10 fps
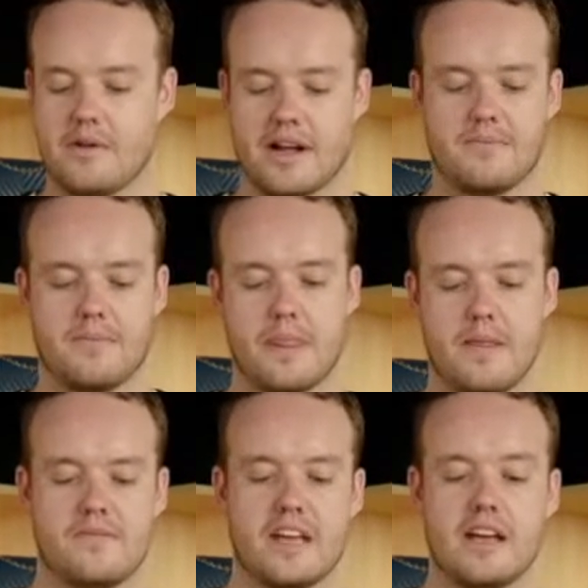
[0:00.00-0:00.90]
There we go.
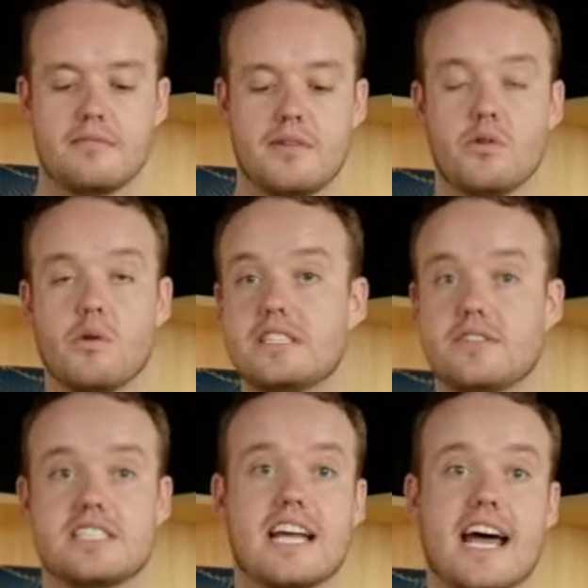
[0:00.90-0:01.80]
But if you want
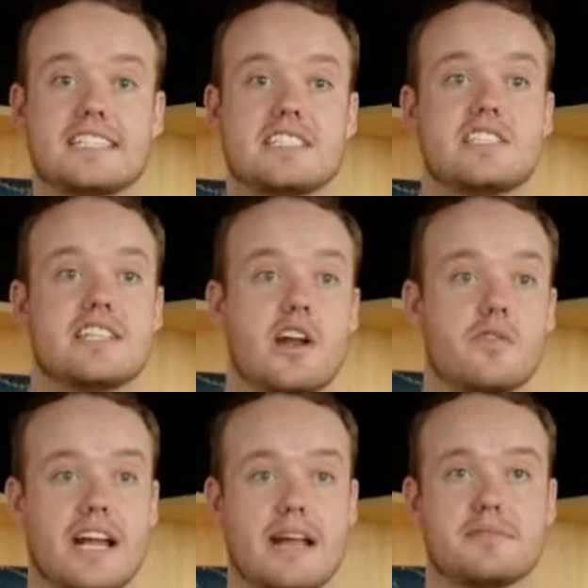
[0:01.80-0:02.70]
different sizes, just
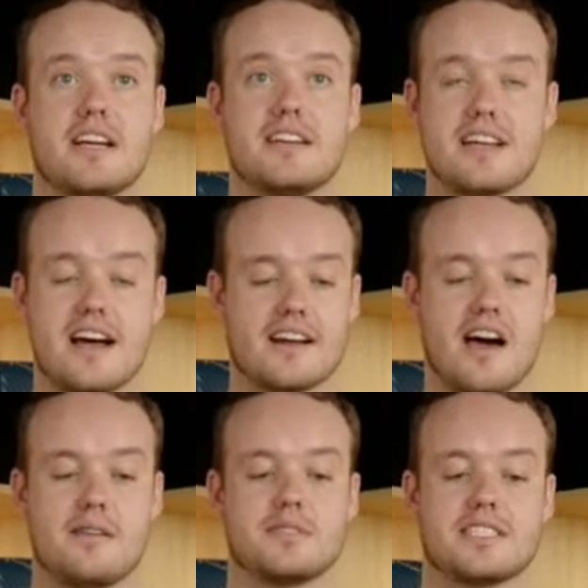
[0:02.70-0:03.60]
head over to
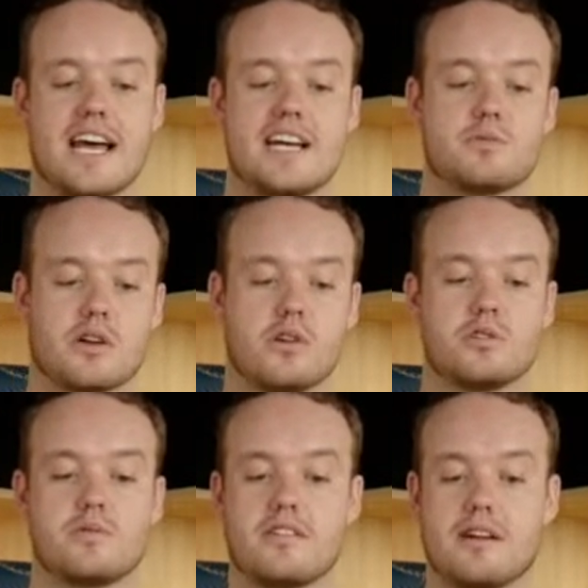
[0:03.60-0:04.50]
amazon.com slash what
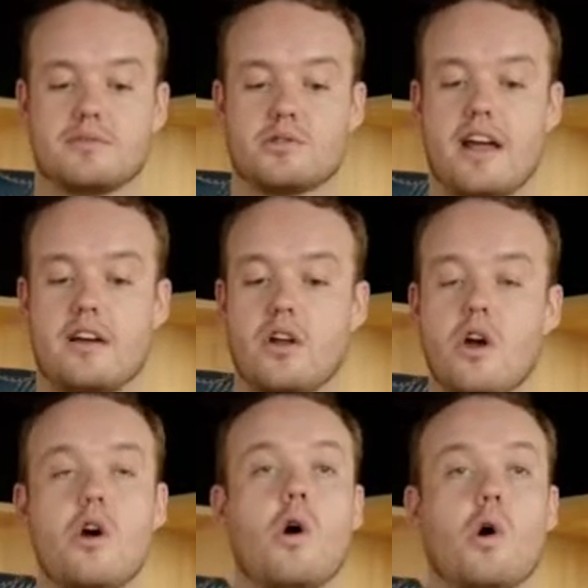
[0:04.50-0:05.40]
goes around comes around
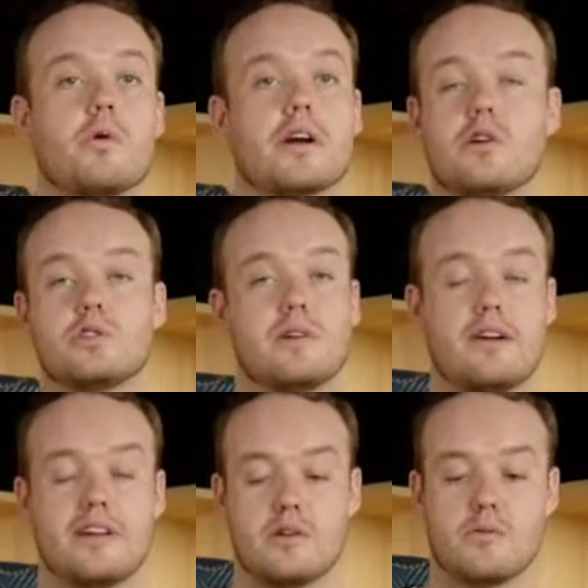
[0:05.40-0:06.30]
or what goes
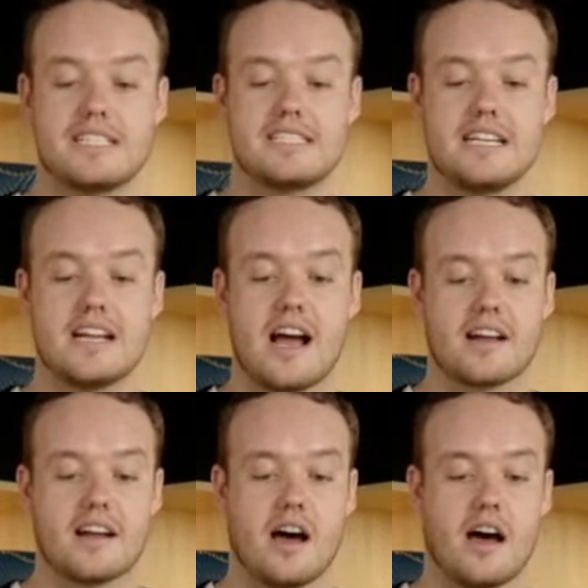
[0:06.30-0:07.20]
around
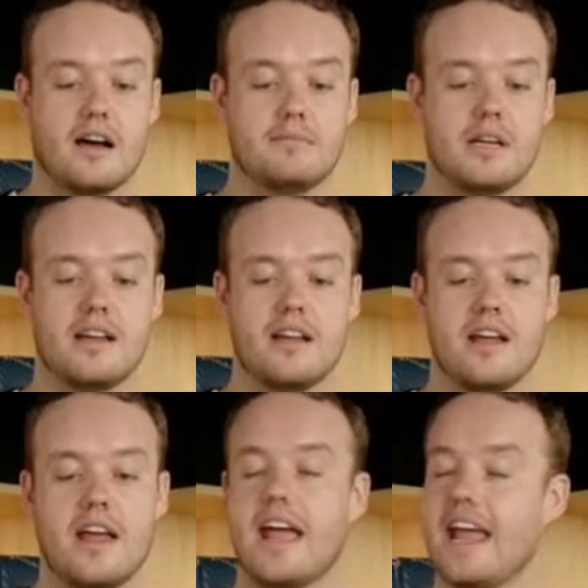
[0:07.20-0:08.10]
nyc.com
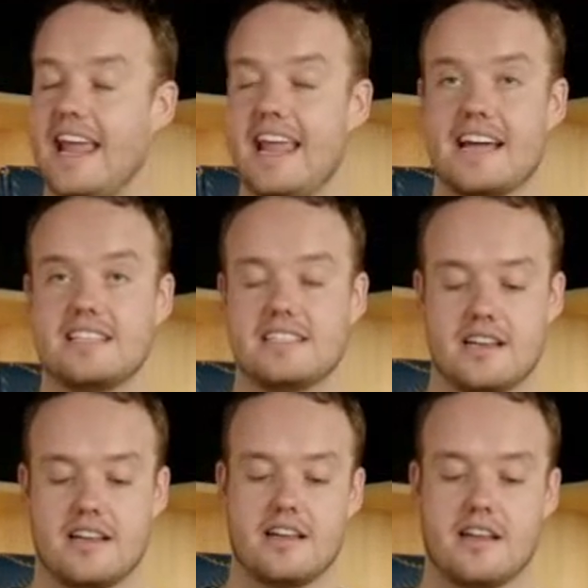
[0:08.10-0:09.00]
and